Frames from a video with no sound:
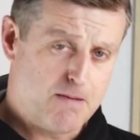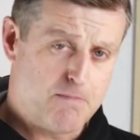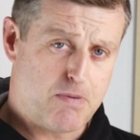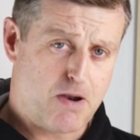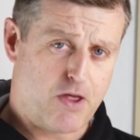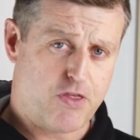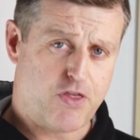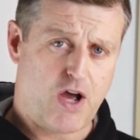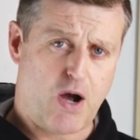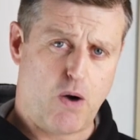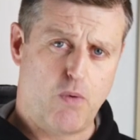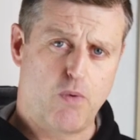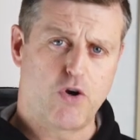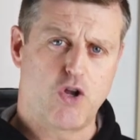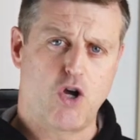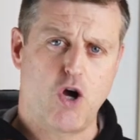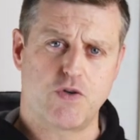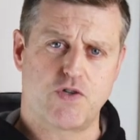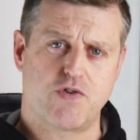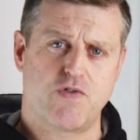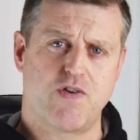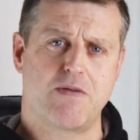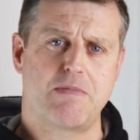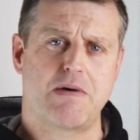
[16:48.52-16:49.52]
But I thought I would go
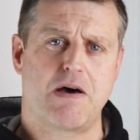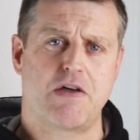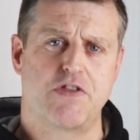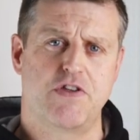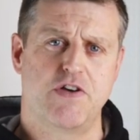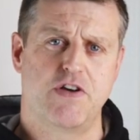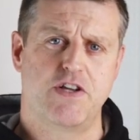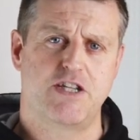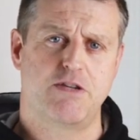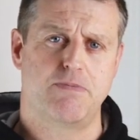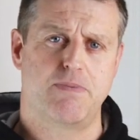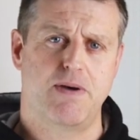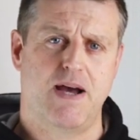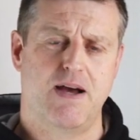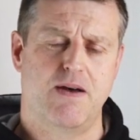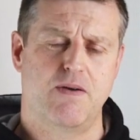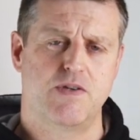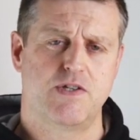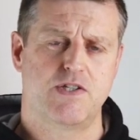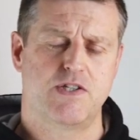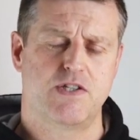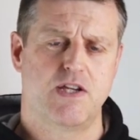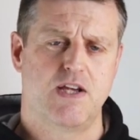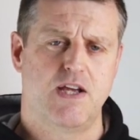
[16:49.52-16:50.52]
up to around about
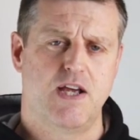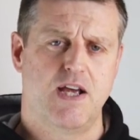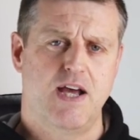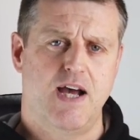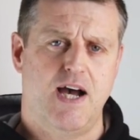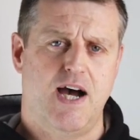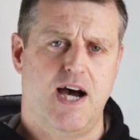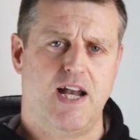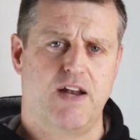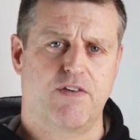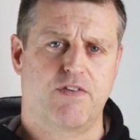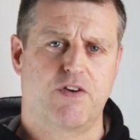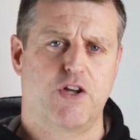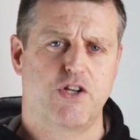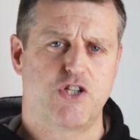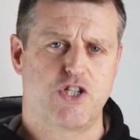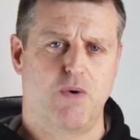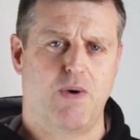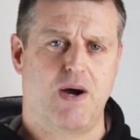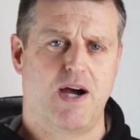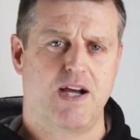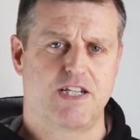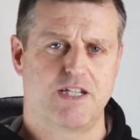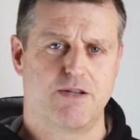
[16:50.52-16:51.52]
£30, and I've got
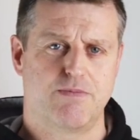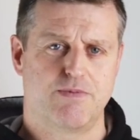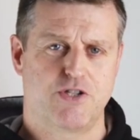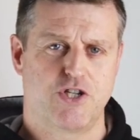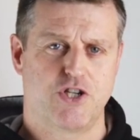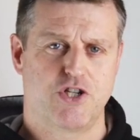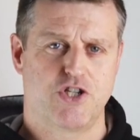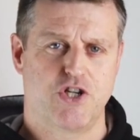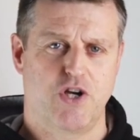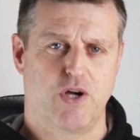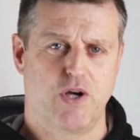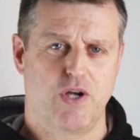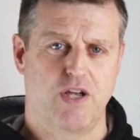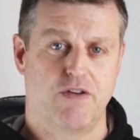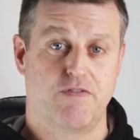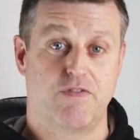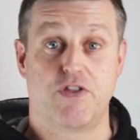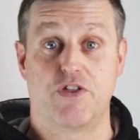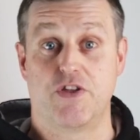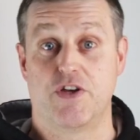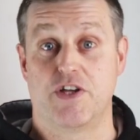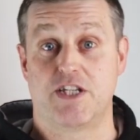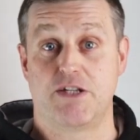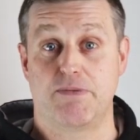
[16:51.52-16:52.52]
two items to show you
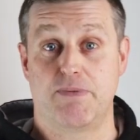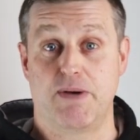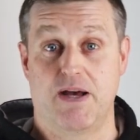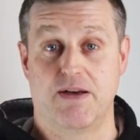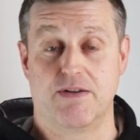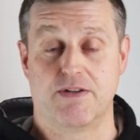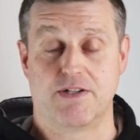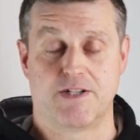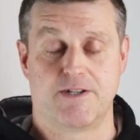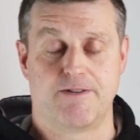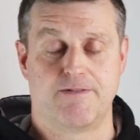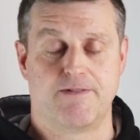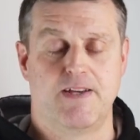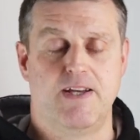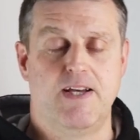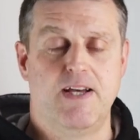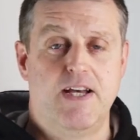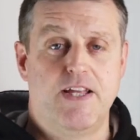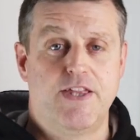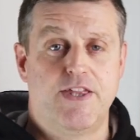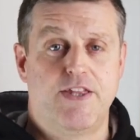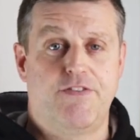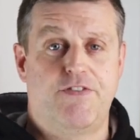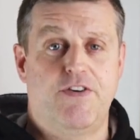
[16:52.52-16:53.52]
for £30.
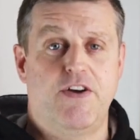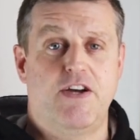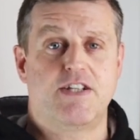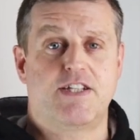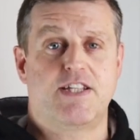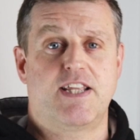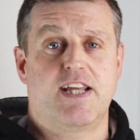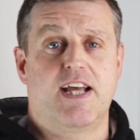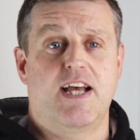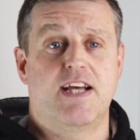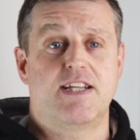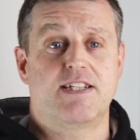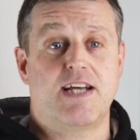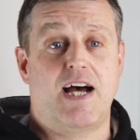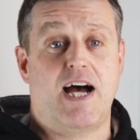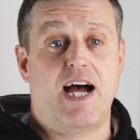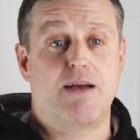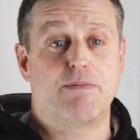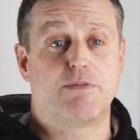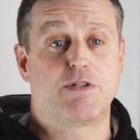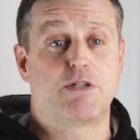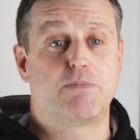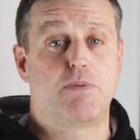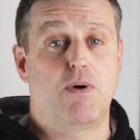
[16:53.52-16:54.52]
The first thing is
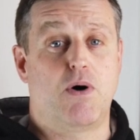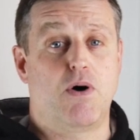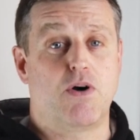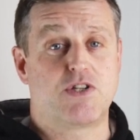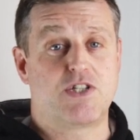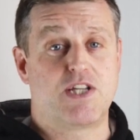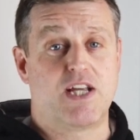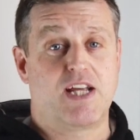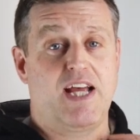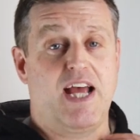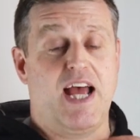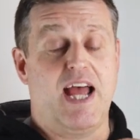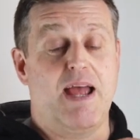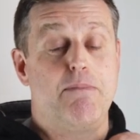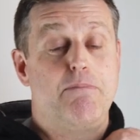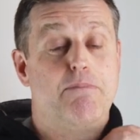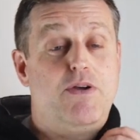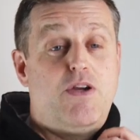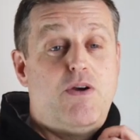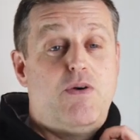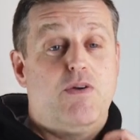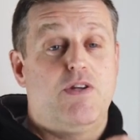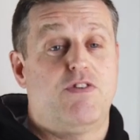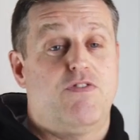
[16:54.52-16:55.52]
I am sporting a
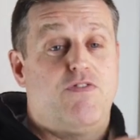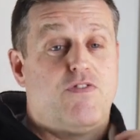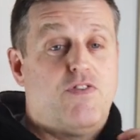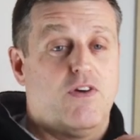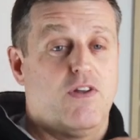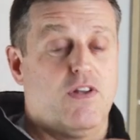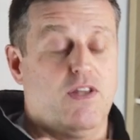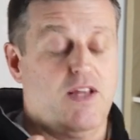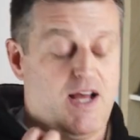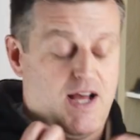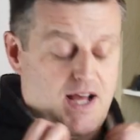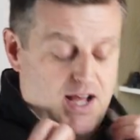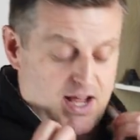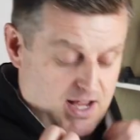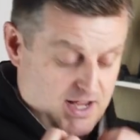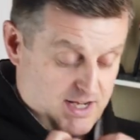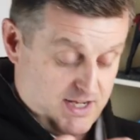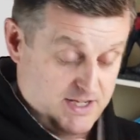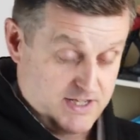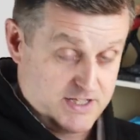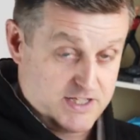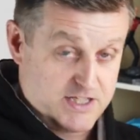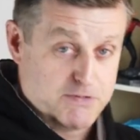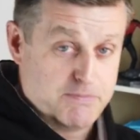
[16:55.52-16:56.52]
beautiful
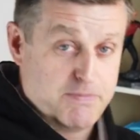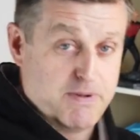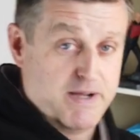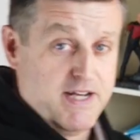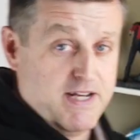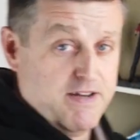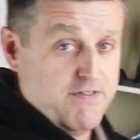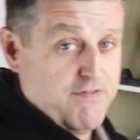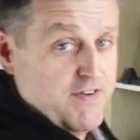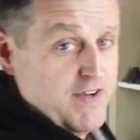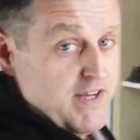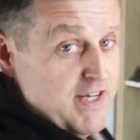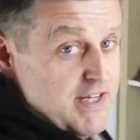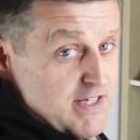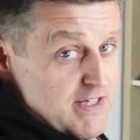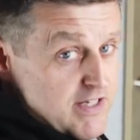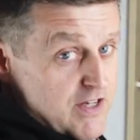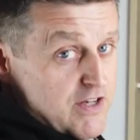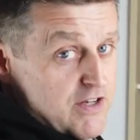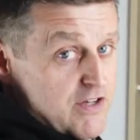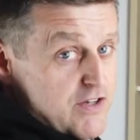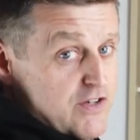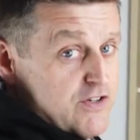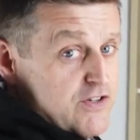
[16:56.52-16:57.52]
Speedy Feet
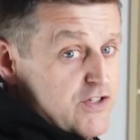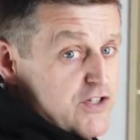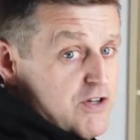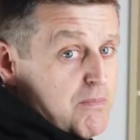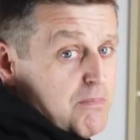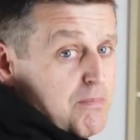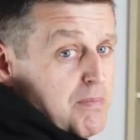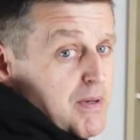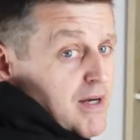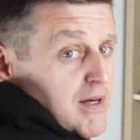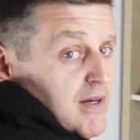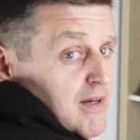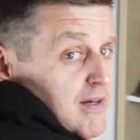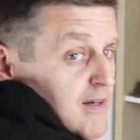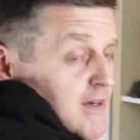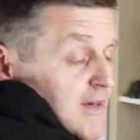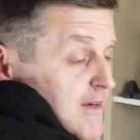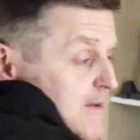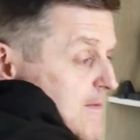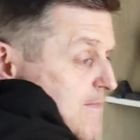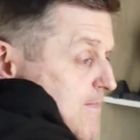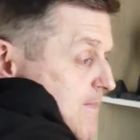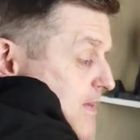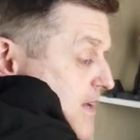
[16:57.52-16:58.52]
jumper,
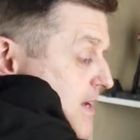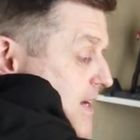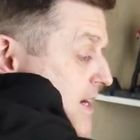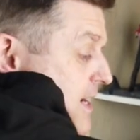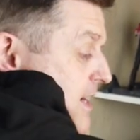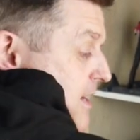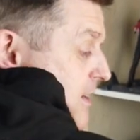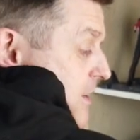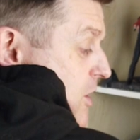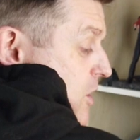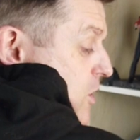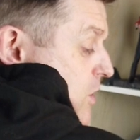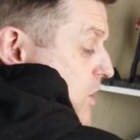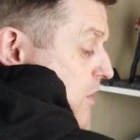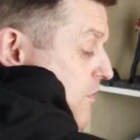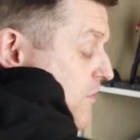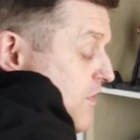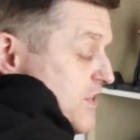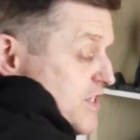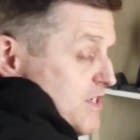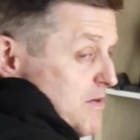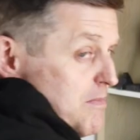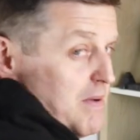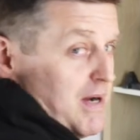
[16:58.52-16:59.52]
logo
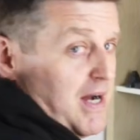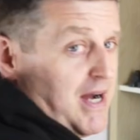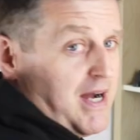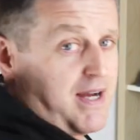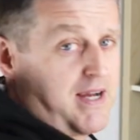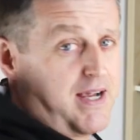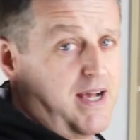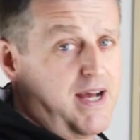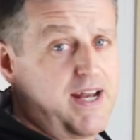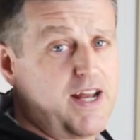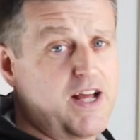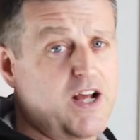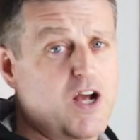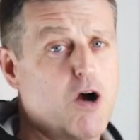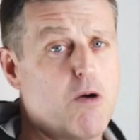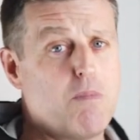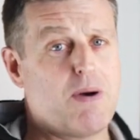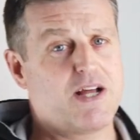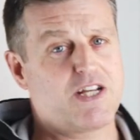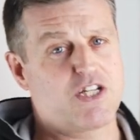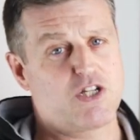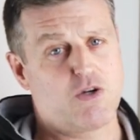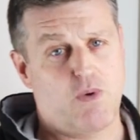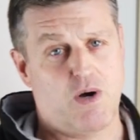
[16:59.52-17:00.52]
front to back, and I go
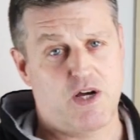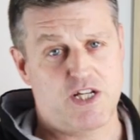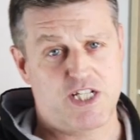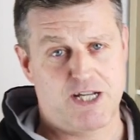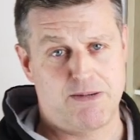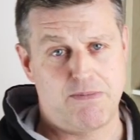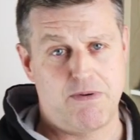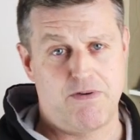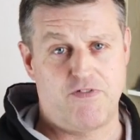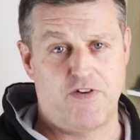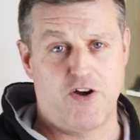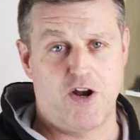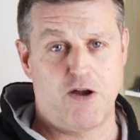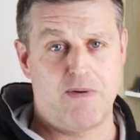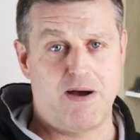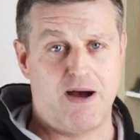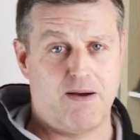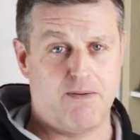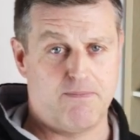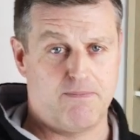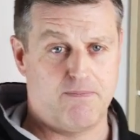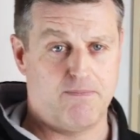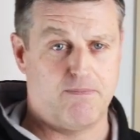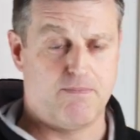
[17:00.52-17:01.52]
back to what I said before
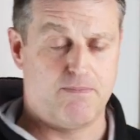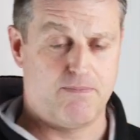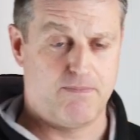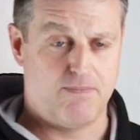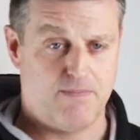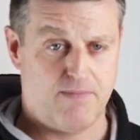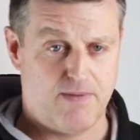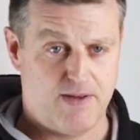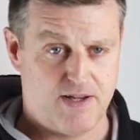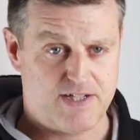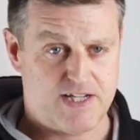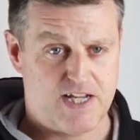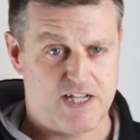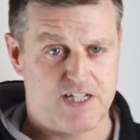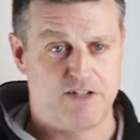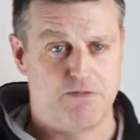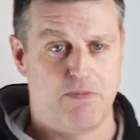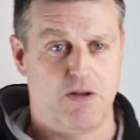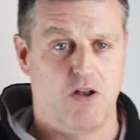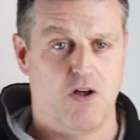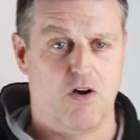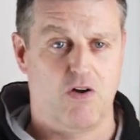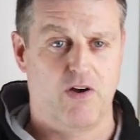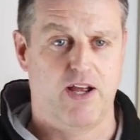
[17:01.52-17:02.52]
about a sense
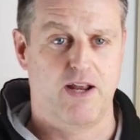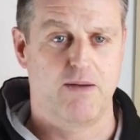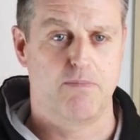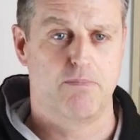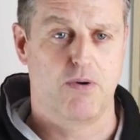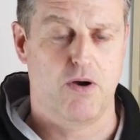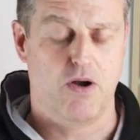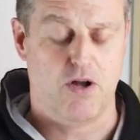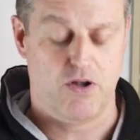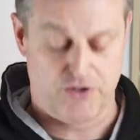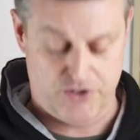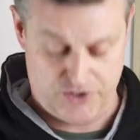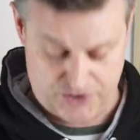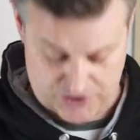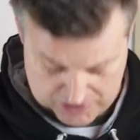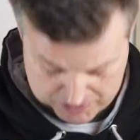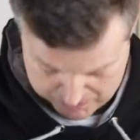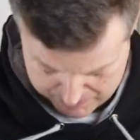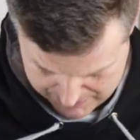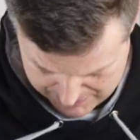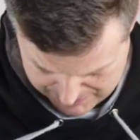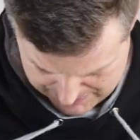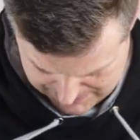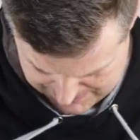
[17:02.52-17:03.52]
of belonging, but
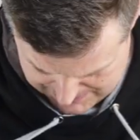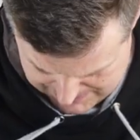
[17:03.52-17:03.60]
also